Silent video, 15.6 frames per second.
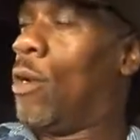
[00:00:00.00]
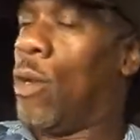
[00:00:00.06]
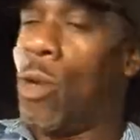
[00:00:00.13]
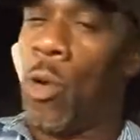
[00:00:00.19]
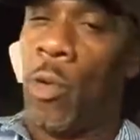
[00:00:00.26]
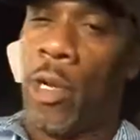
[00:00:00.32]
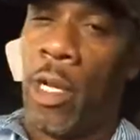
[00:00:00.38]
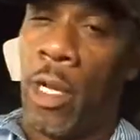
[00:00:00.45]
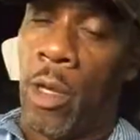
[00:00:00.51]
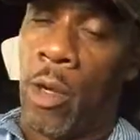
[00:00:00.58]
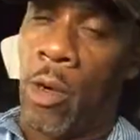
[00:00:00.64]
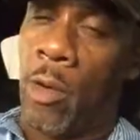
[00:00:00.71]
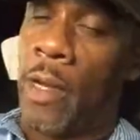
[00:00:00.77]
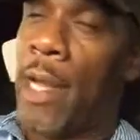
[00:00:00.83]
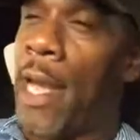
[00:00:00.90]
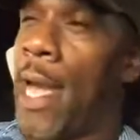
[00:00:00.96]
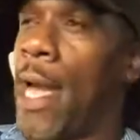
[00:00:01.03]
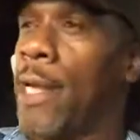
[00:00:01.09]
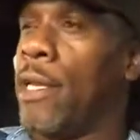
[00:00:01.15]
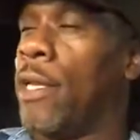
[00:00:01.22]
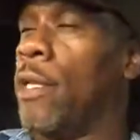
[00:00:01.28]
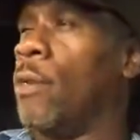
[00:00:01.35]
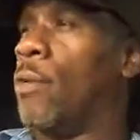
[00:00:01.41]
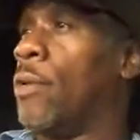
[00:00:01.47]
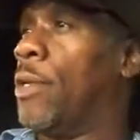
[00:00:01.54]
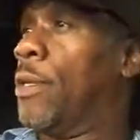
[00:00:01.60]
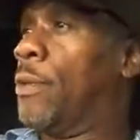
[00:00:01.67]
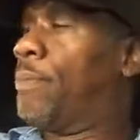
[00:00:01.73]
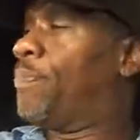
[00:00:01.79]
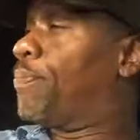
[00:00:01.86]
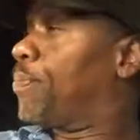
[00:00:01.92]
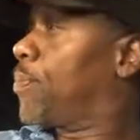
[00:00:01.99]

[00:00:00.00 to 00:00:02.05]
glory, glory, hallelujah.